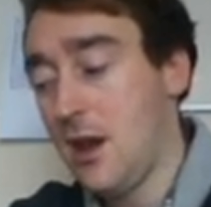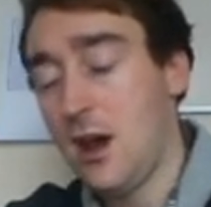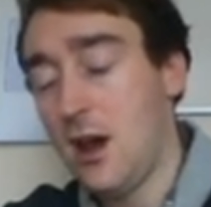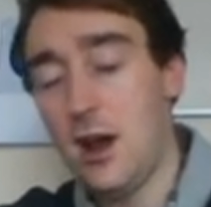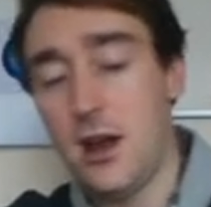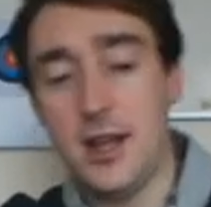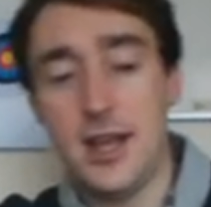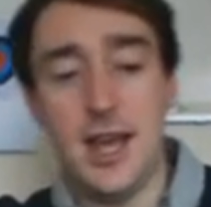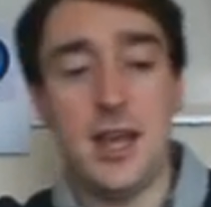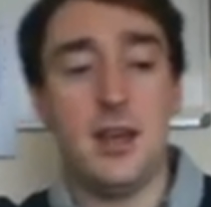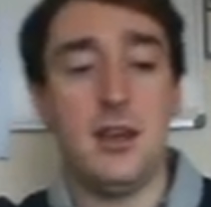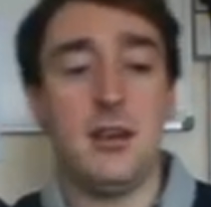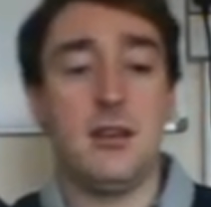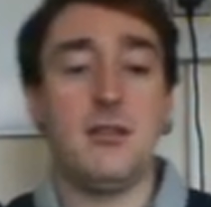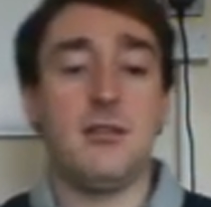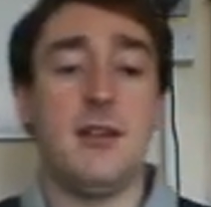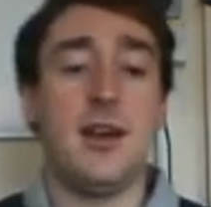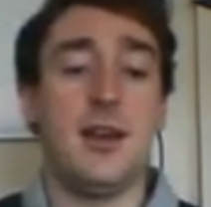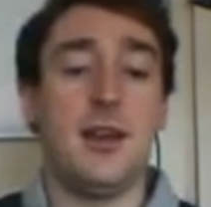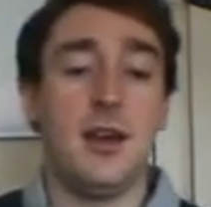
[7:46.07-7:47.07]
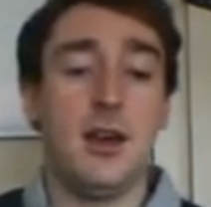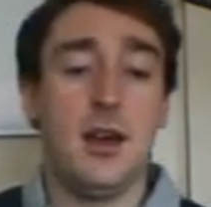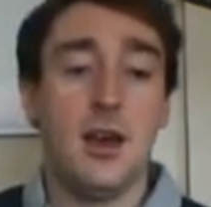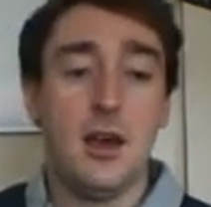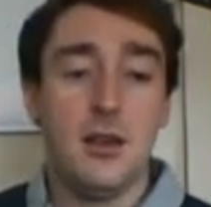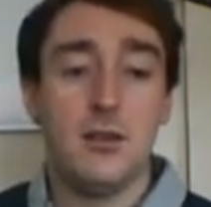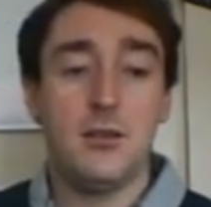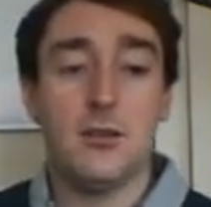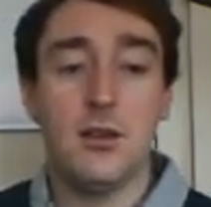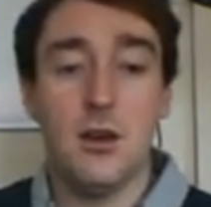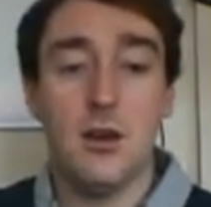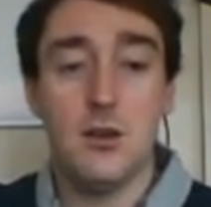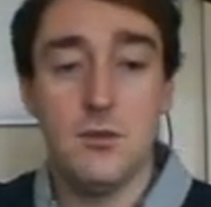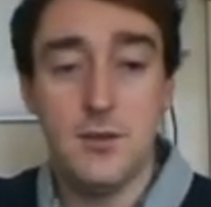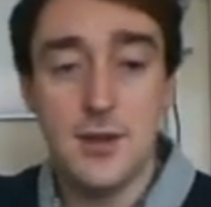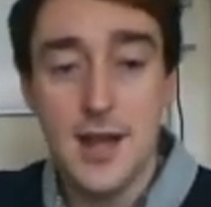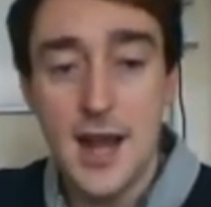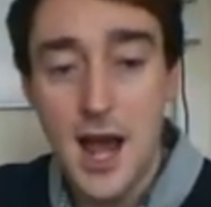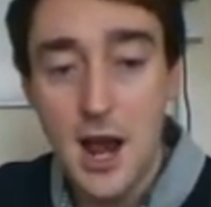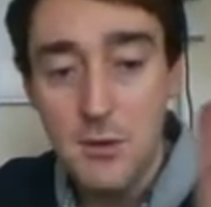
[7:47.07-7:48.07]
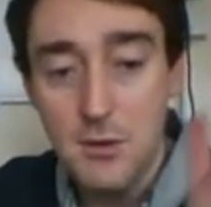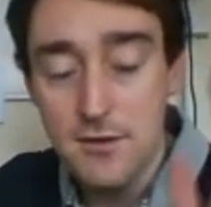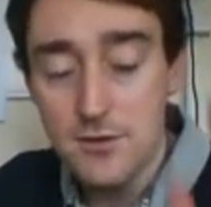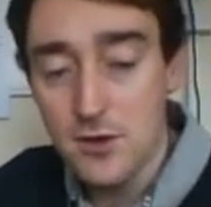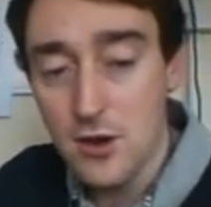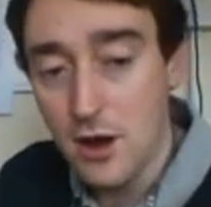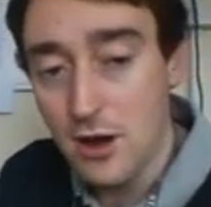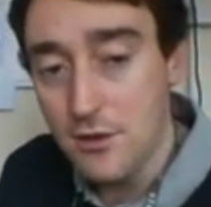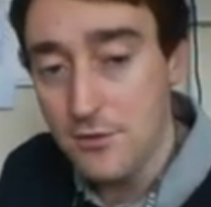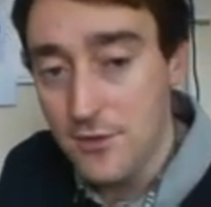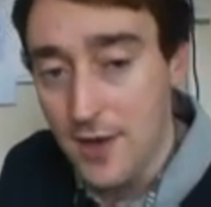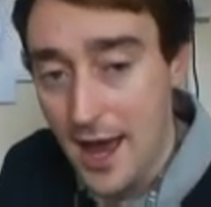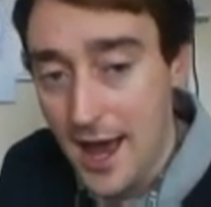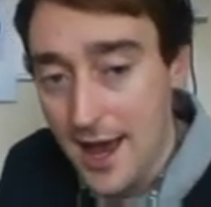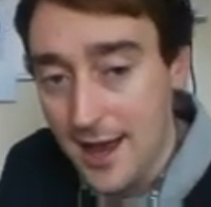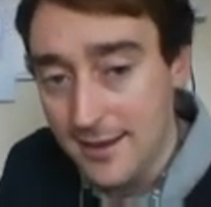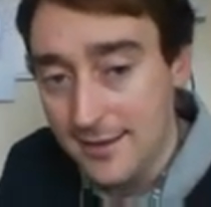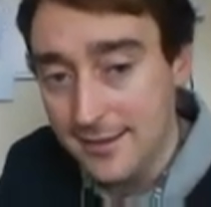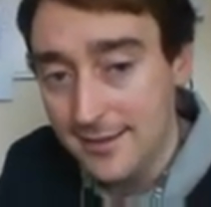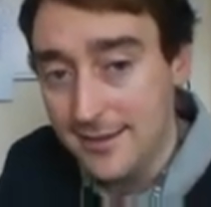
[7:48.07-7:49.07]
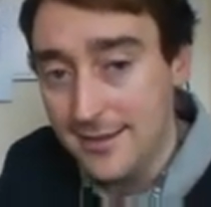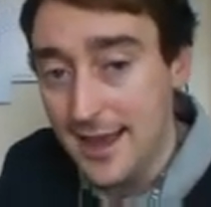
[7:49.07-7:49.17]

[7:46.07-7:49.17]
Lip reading: Okay, great. So now we've got that